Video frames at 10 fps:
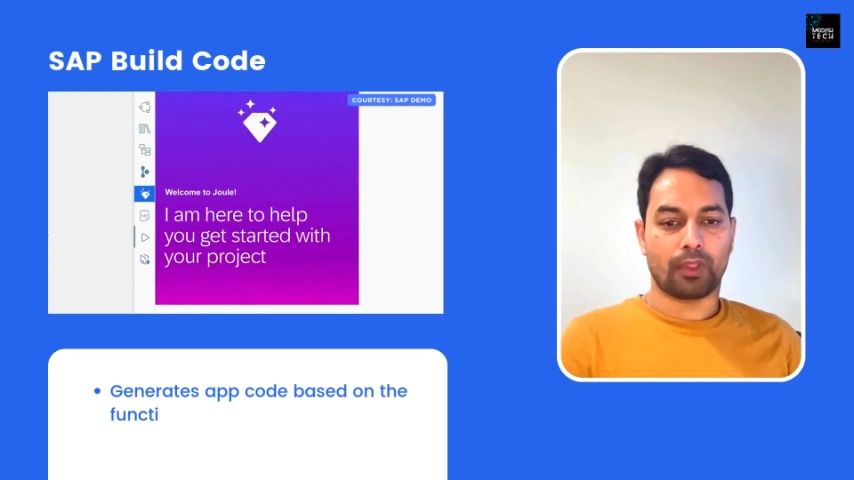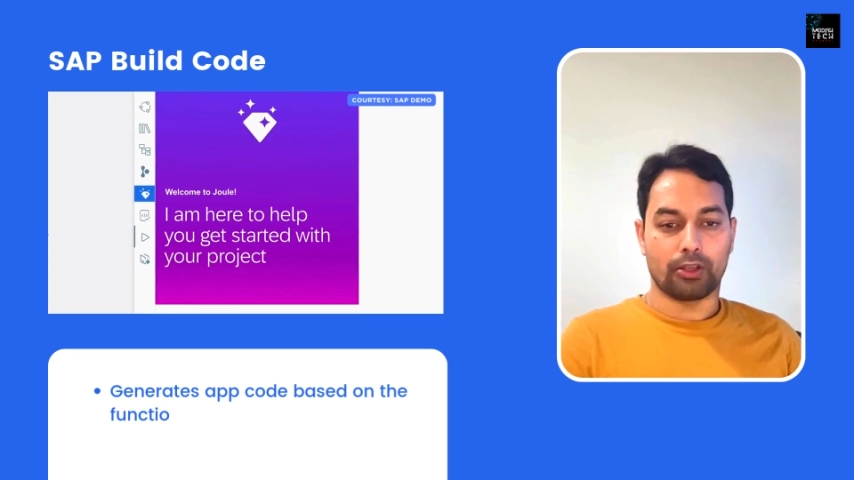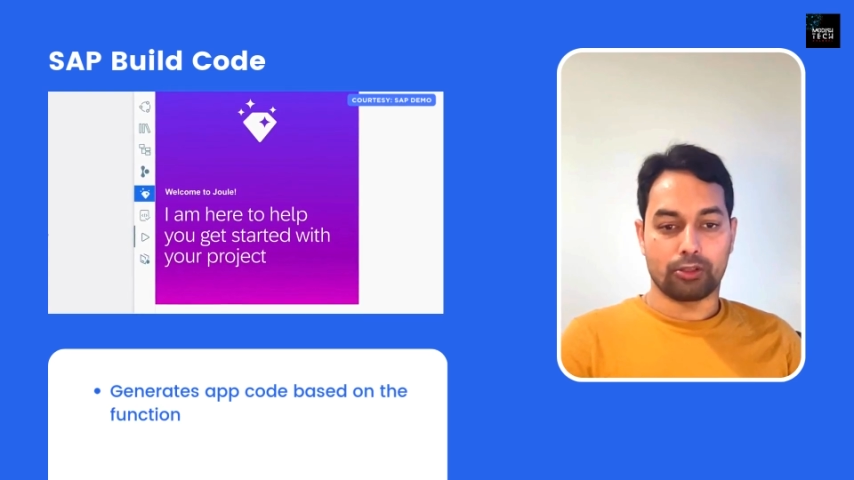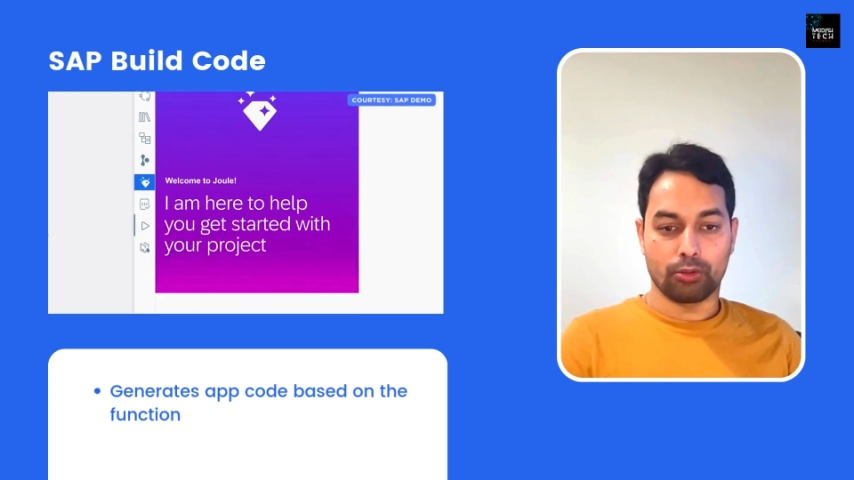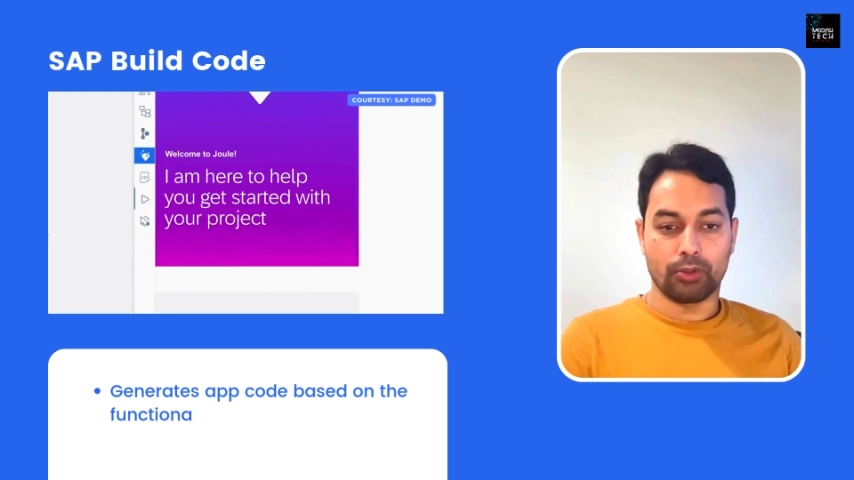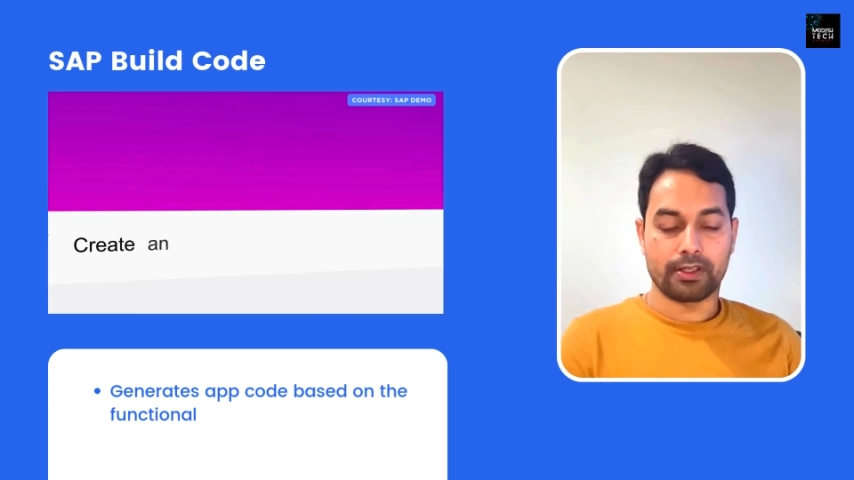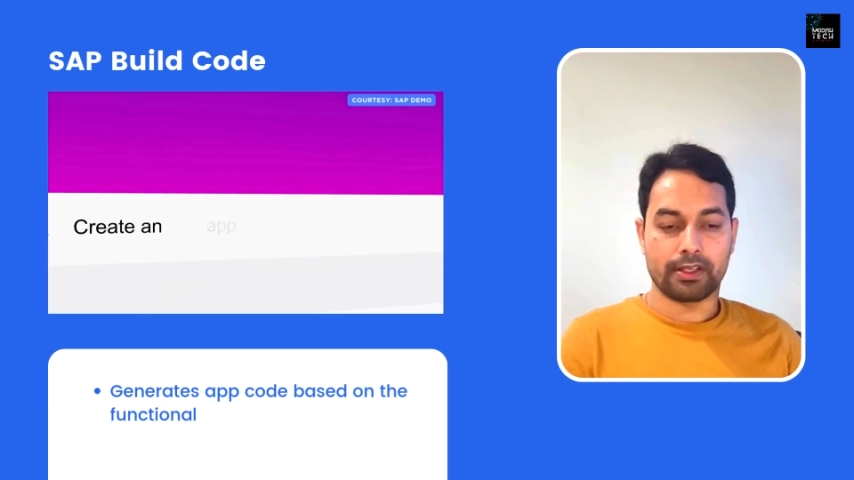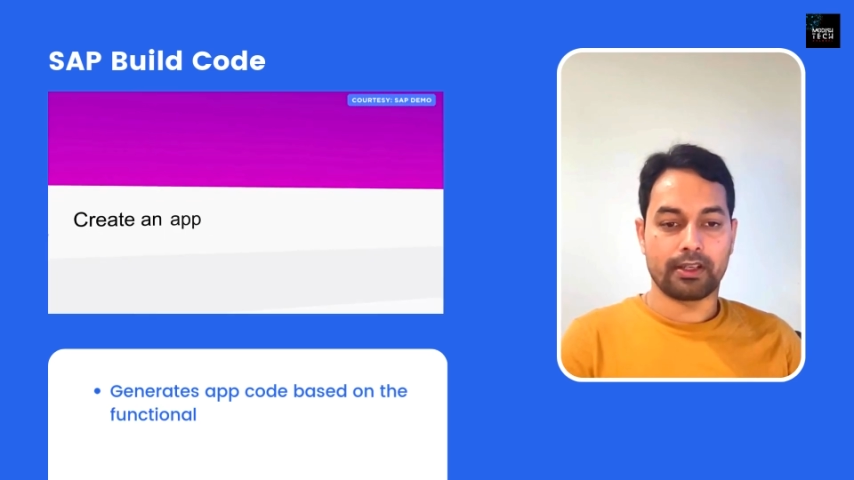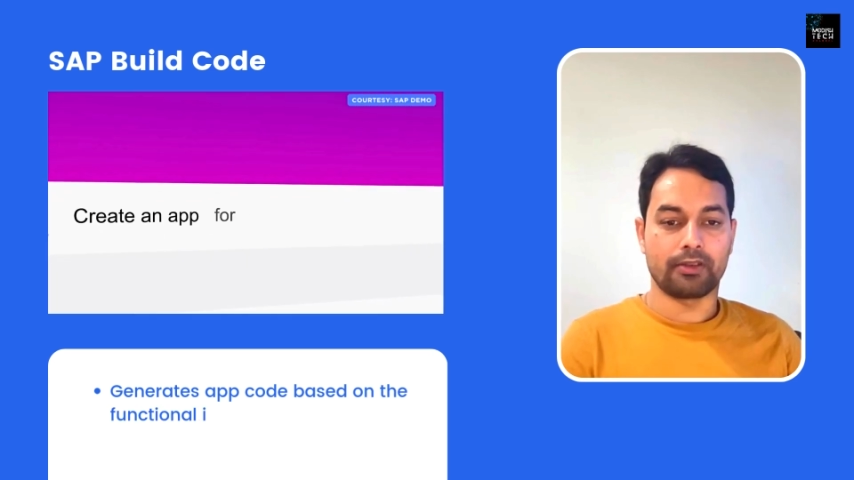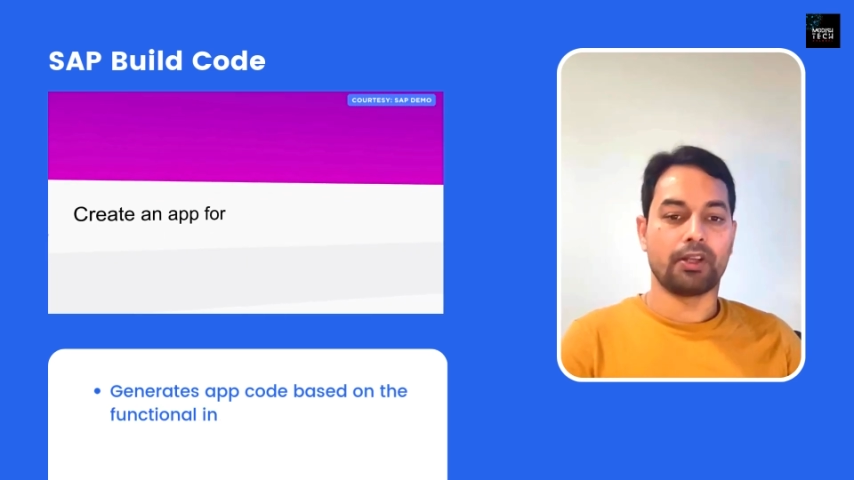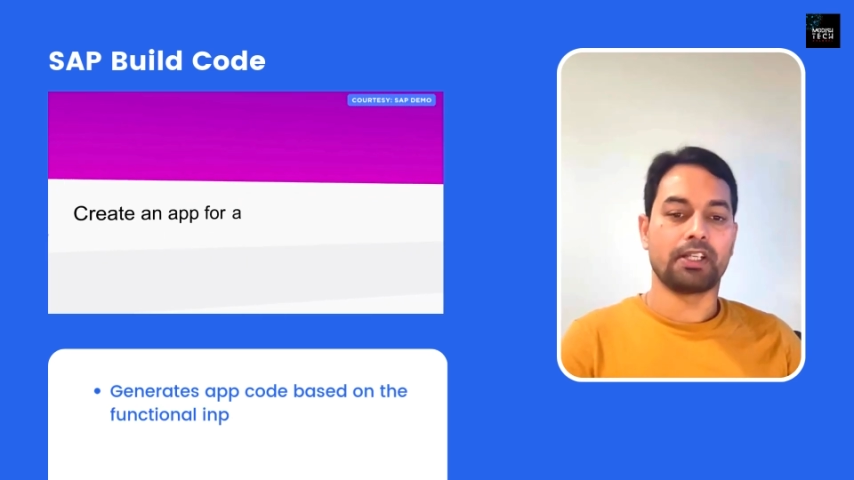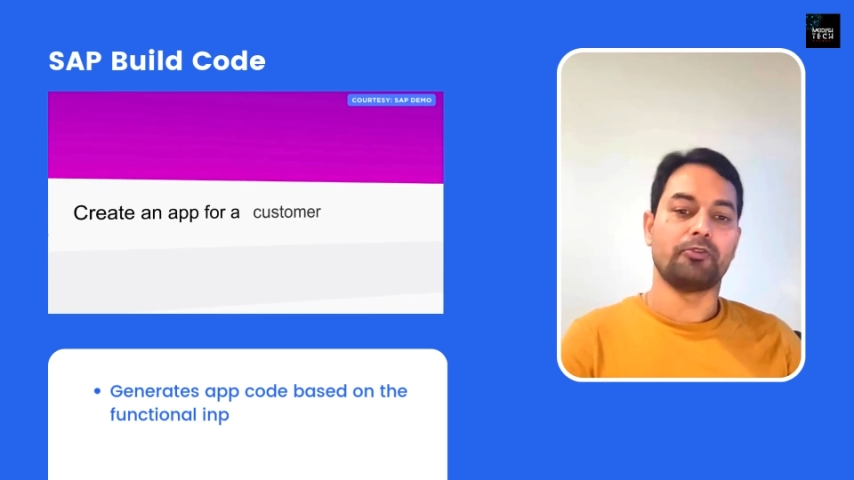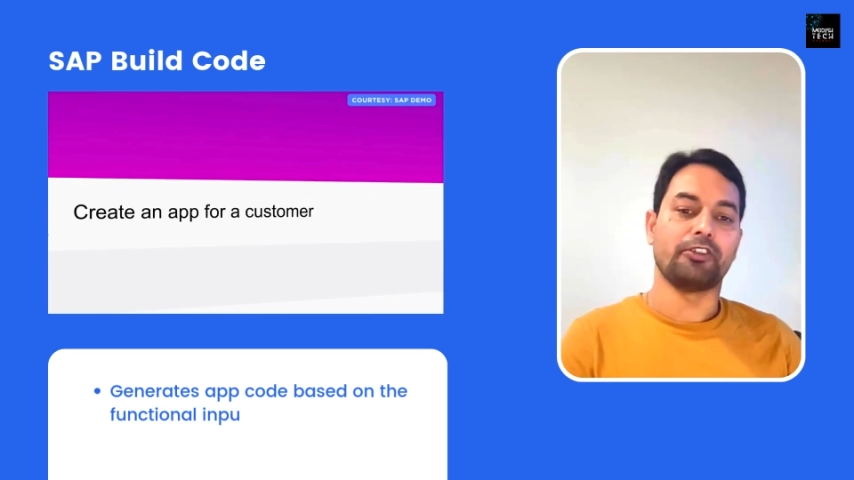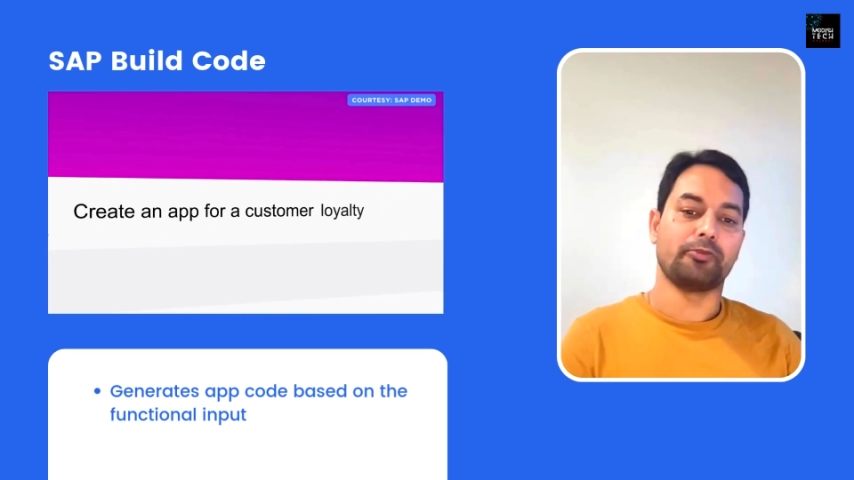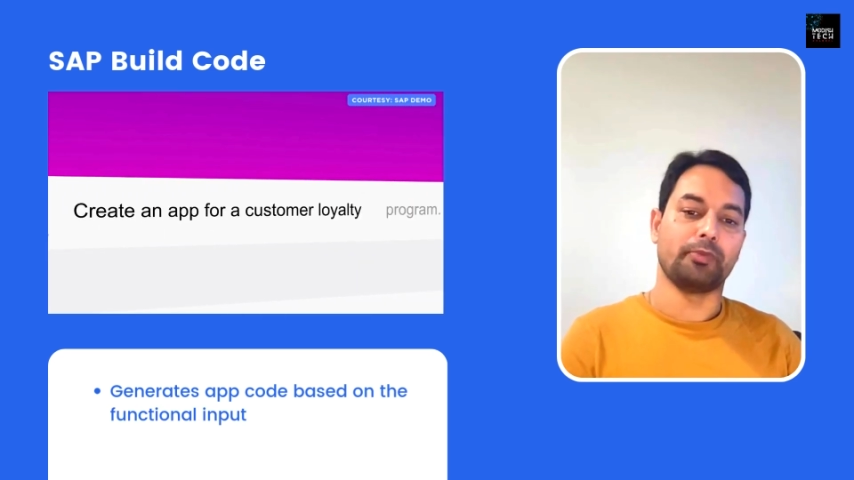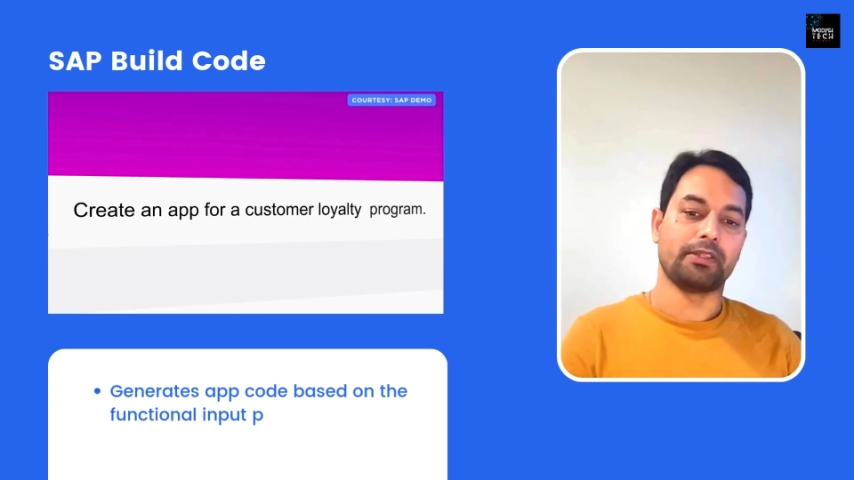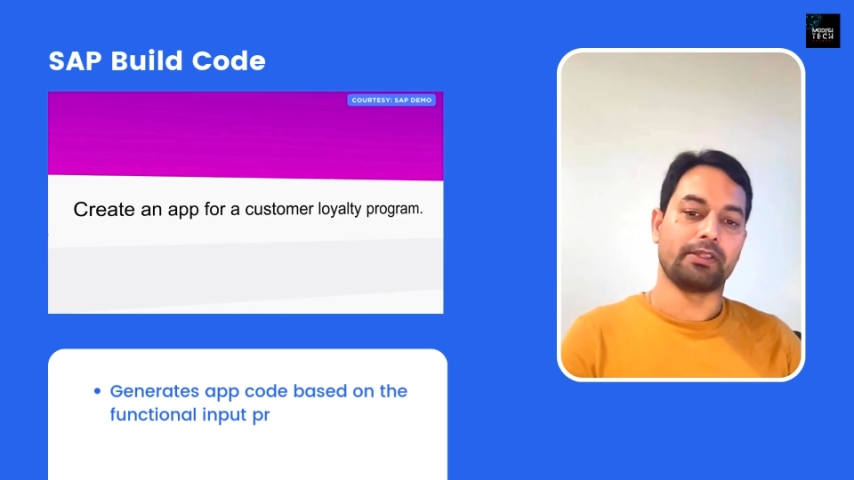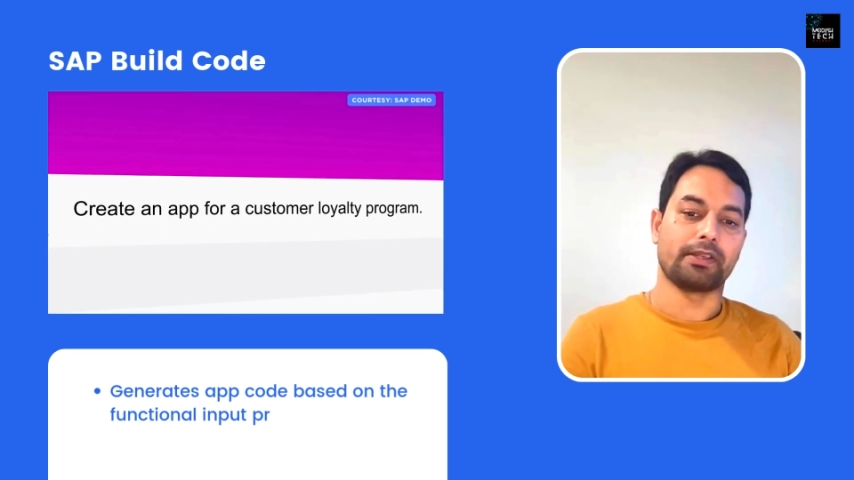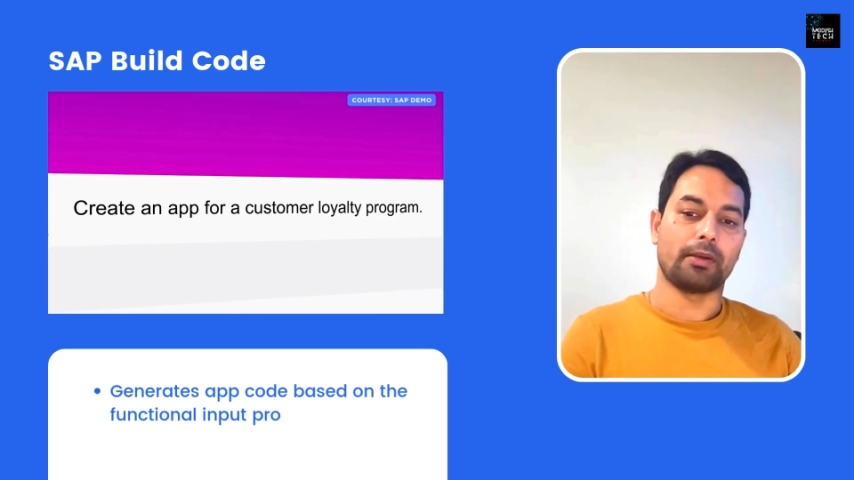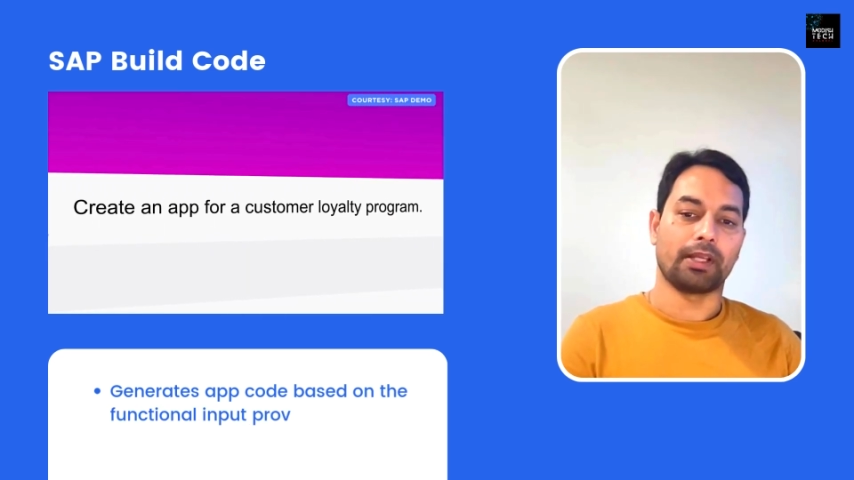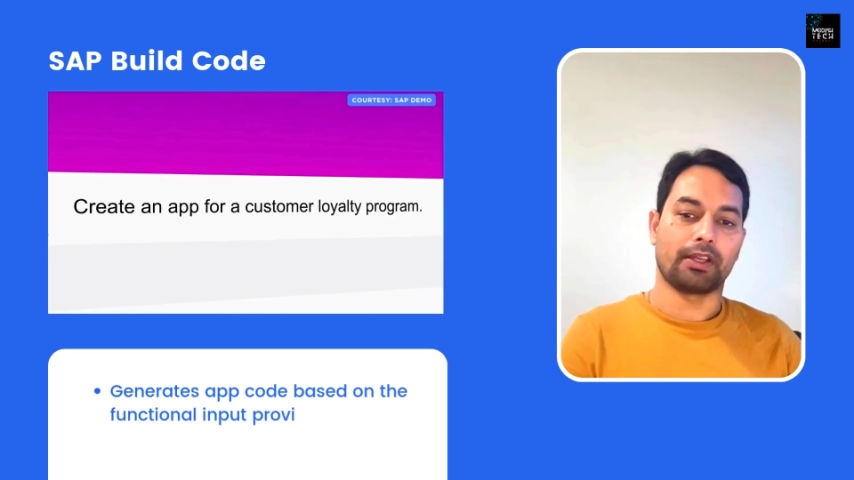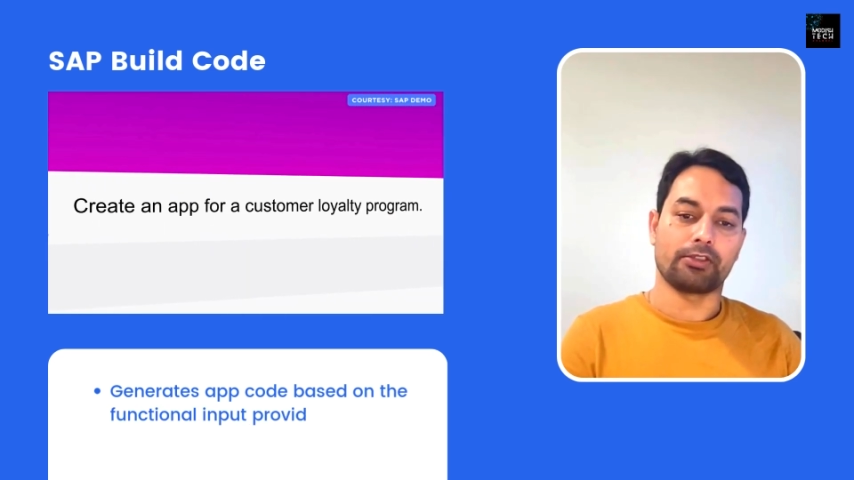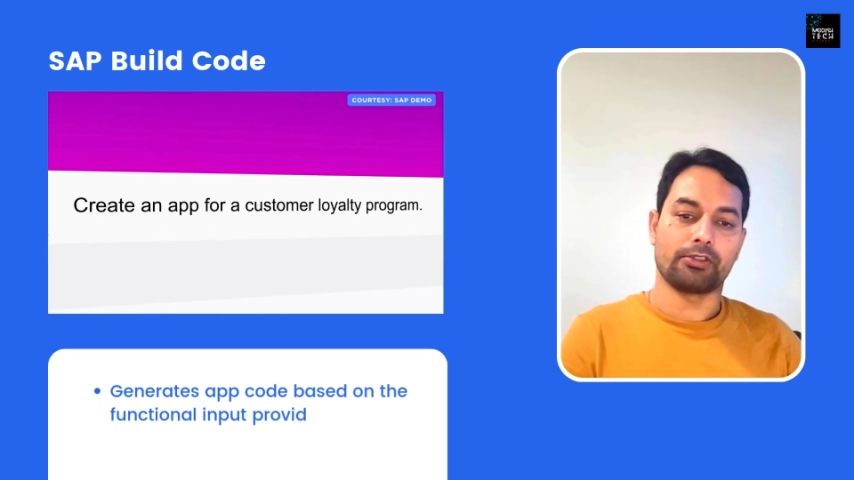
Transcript: Joule is integrated with the Business Application